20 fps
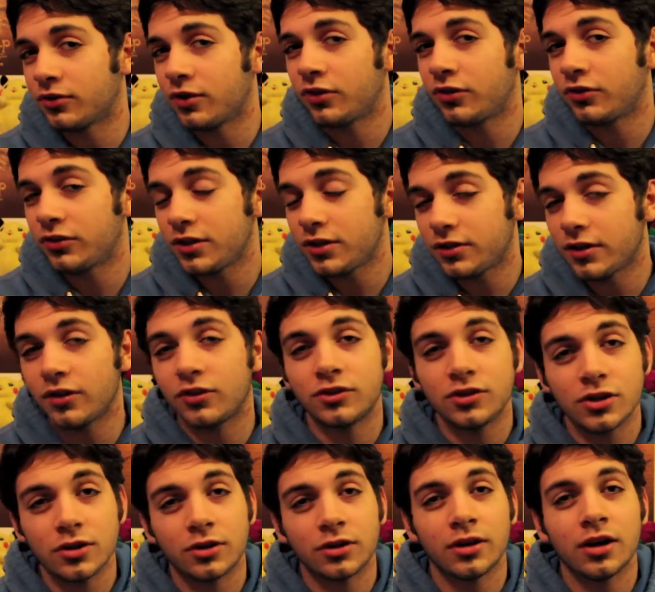
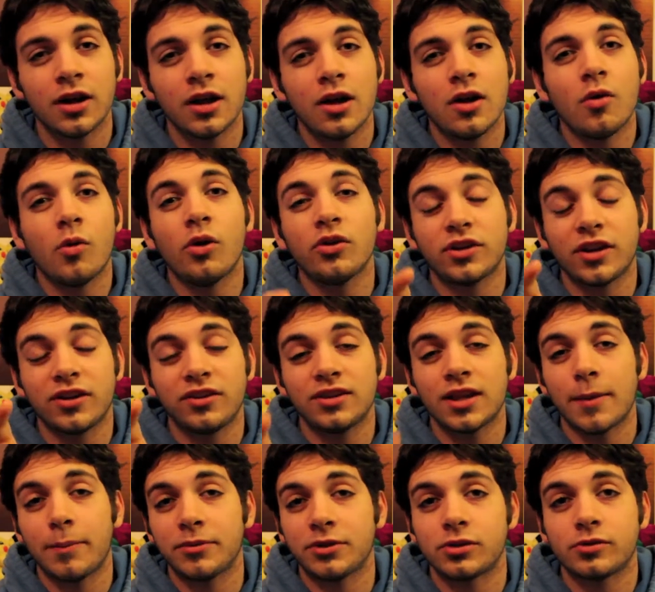This year was a
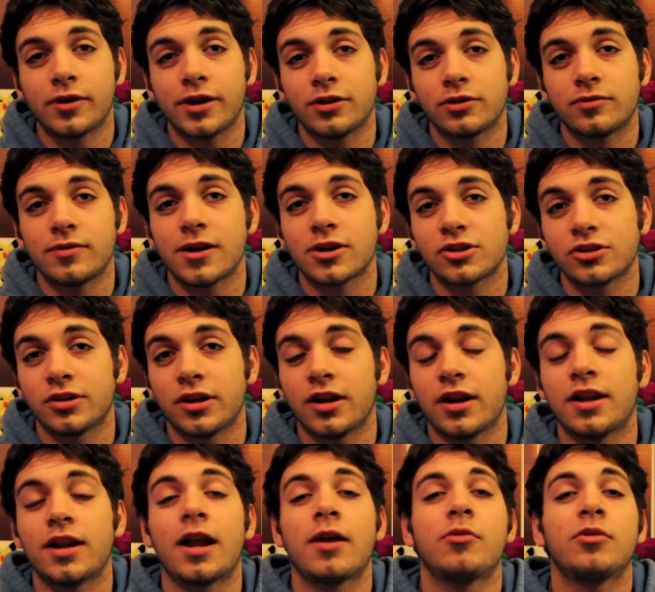step in the right direction,
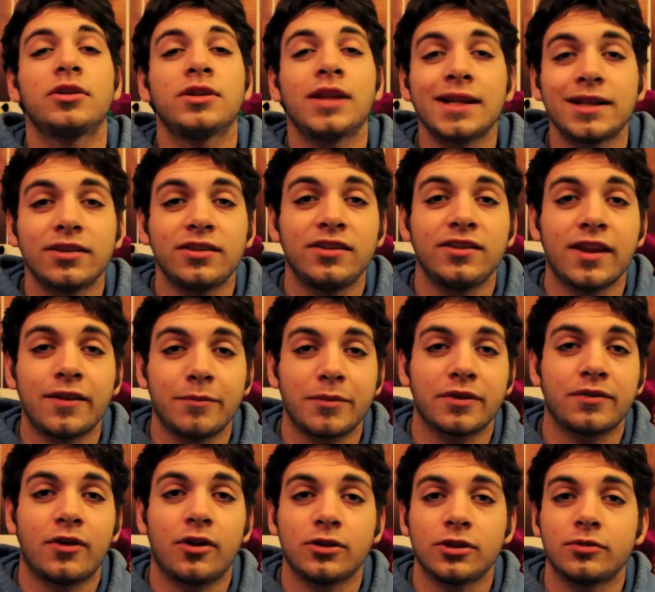and I would like to see Seth
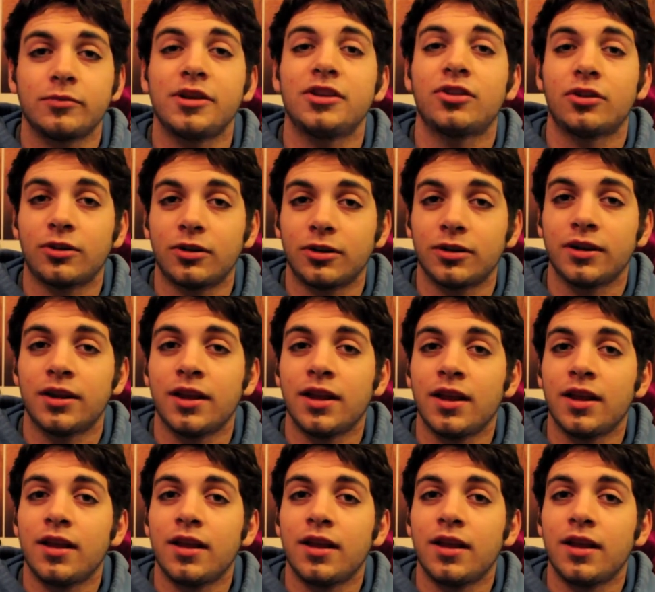MacFarlane return